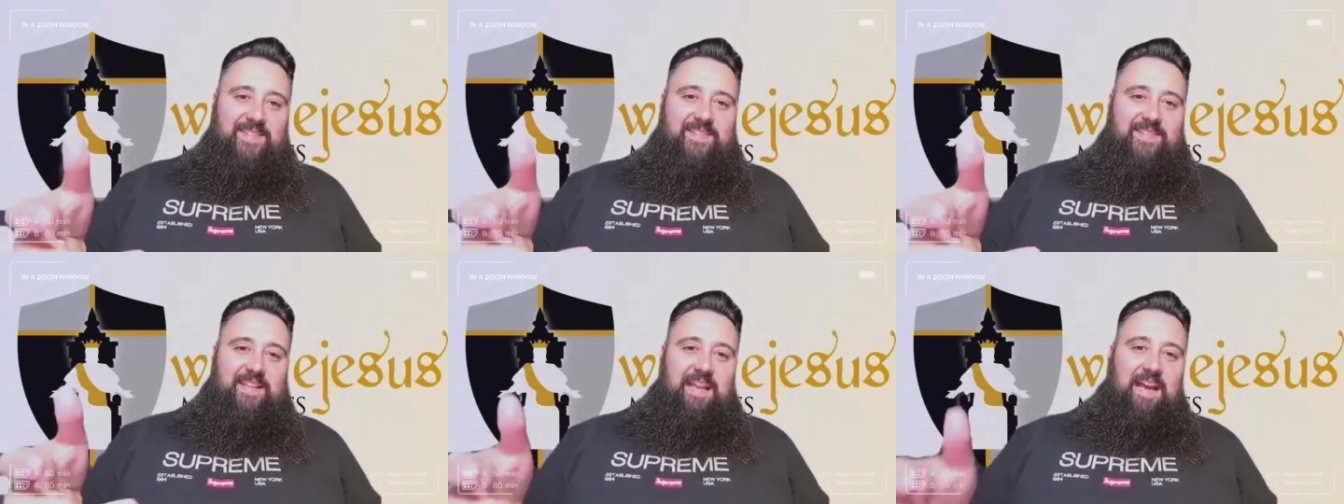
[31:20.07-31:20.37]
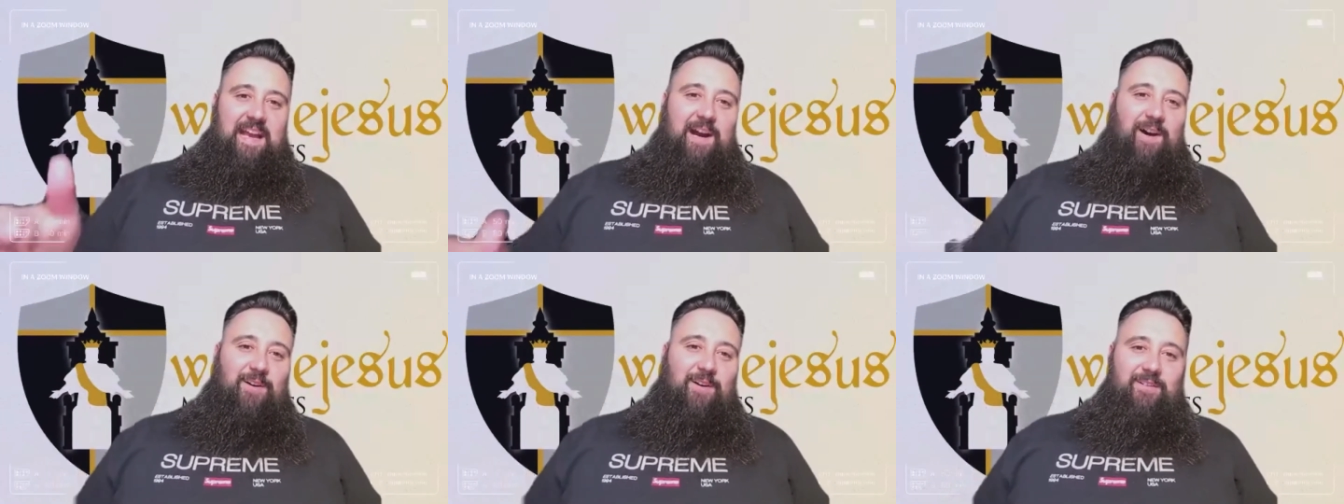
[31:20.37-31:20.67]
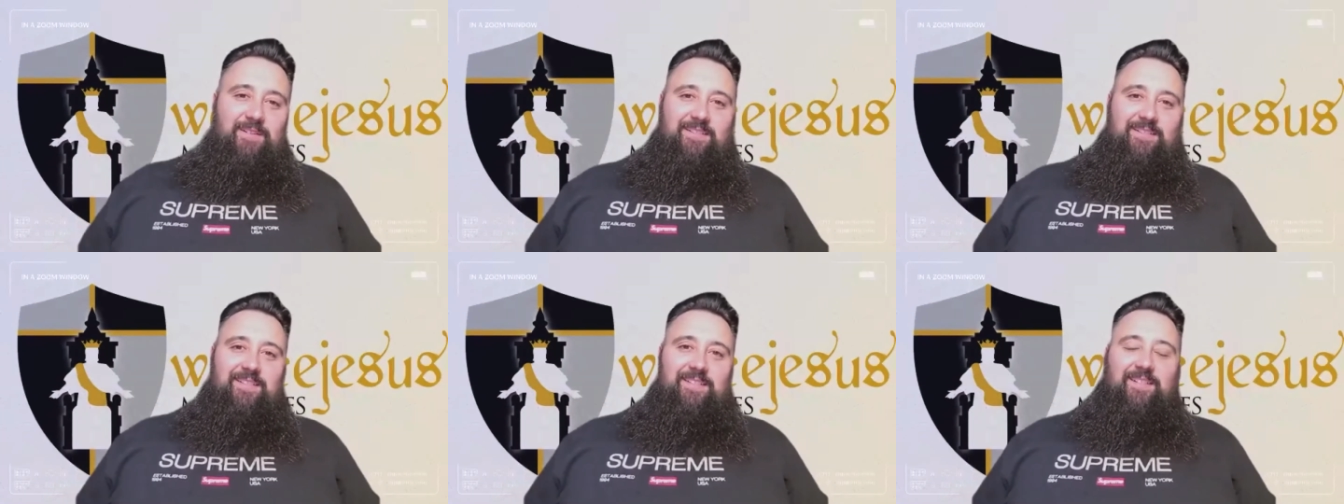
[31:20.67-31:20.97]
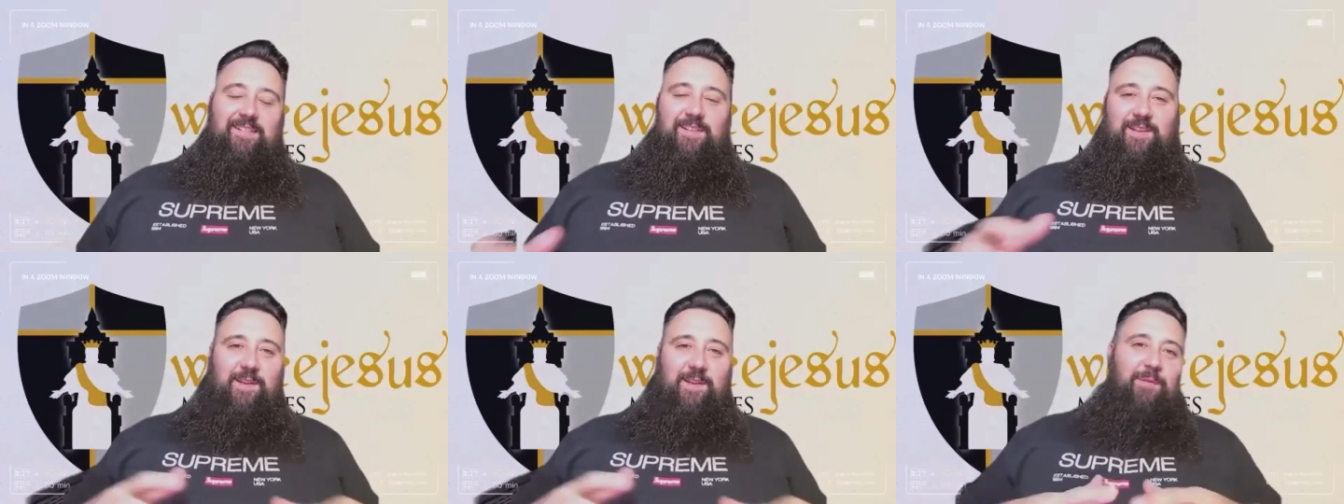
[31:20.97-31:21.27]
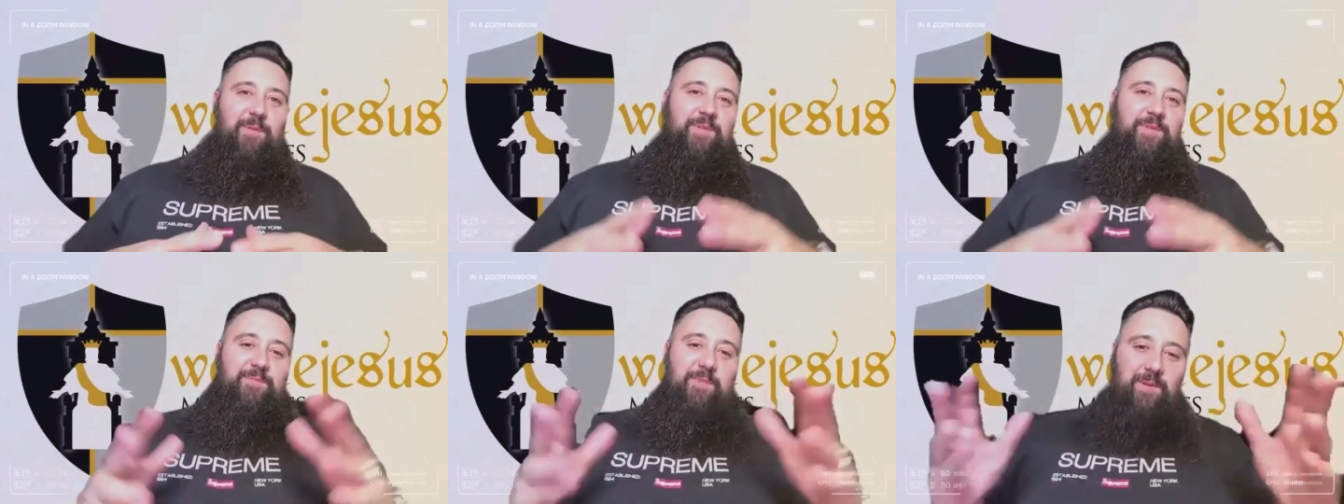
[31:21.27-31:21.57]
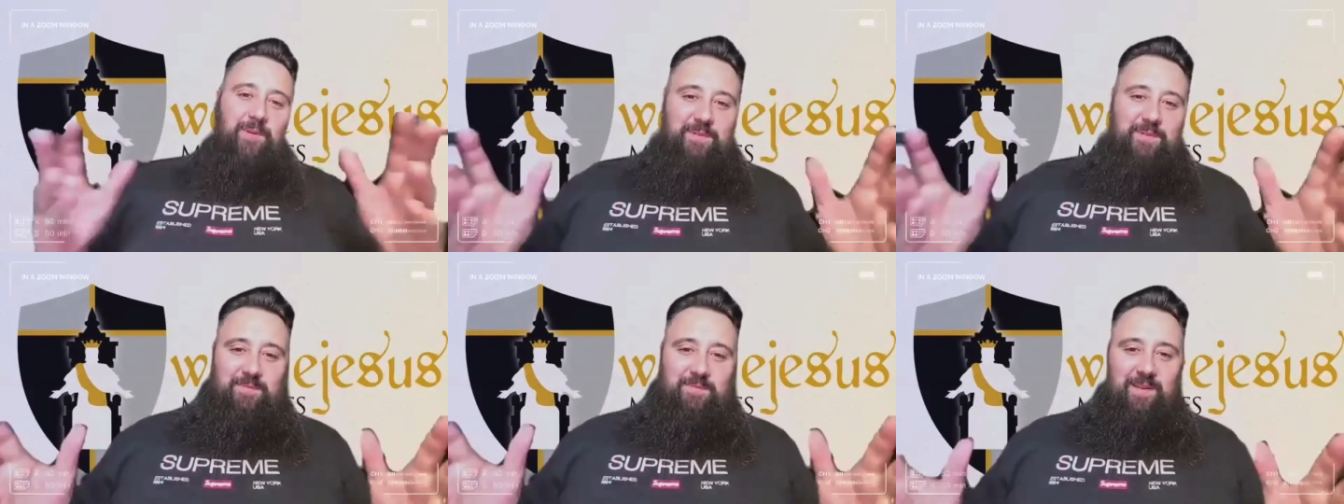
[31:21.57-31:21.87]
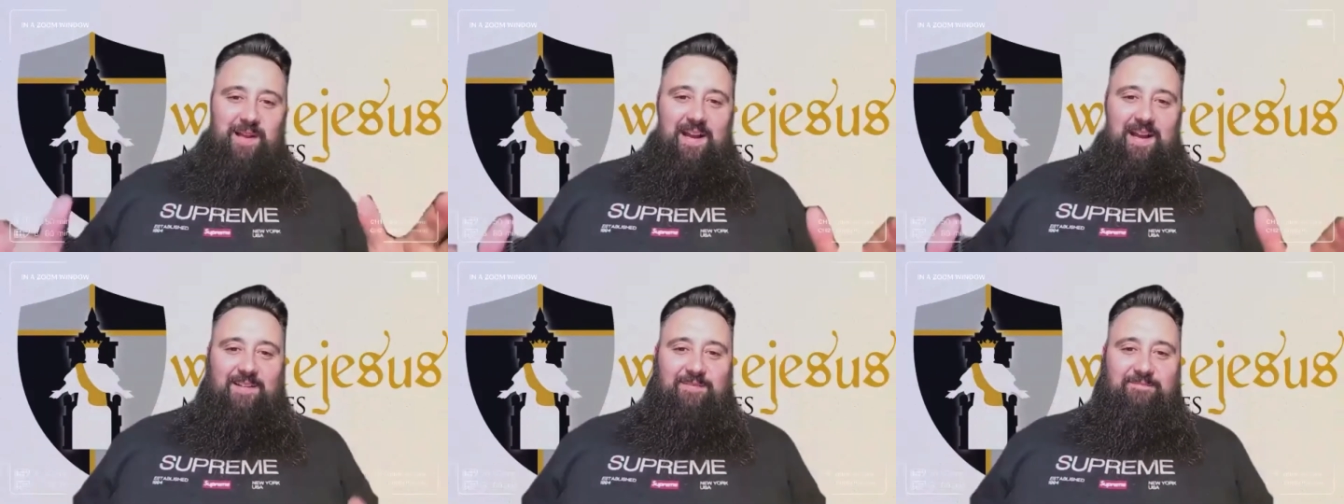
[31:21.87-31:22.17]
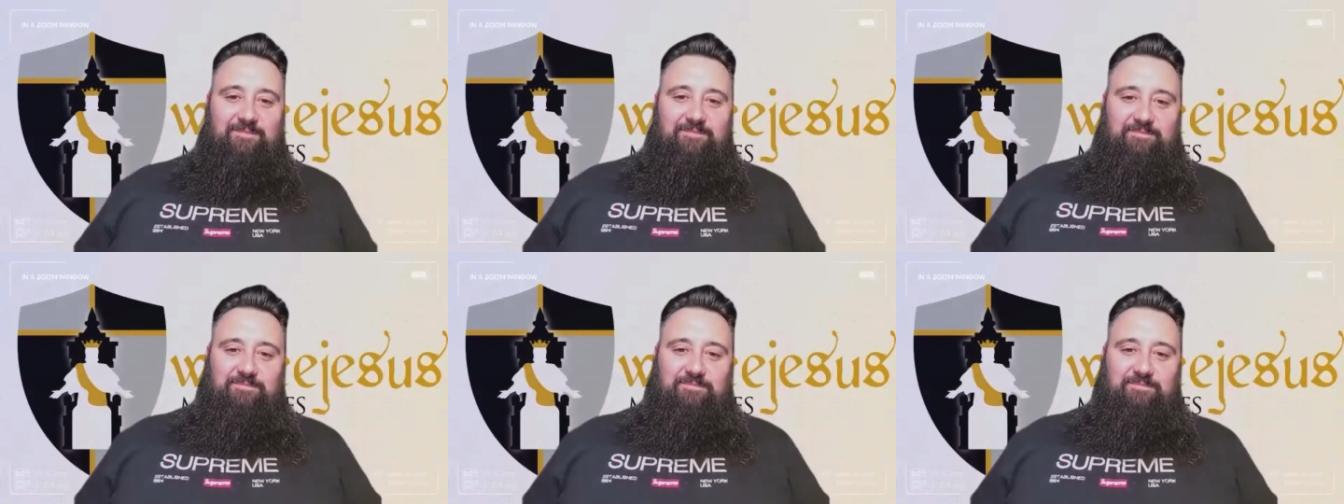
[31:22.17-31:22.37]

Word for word: it out, it was multiplied.